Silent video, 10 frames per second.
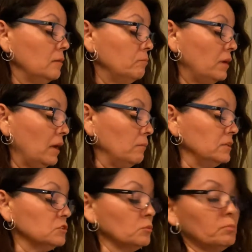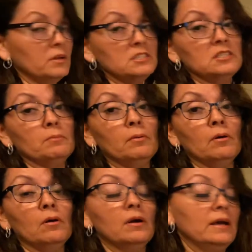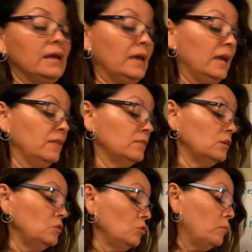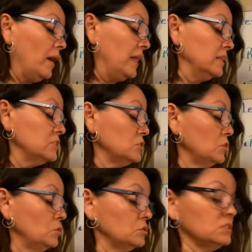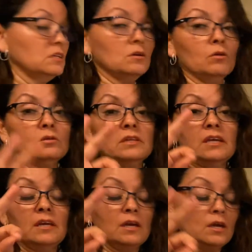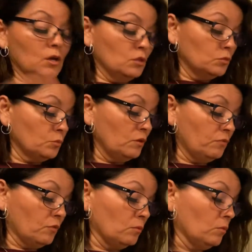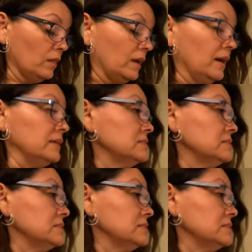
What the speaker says: payment to principal, and the new balance using only 3 formula, guys.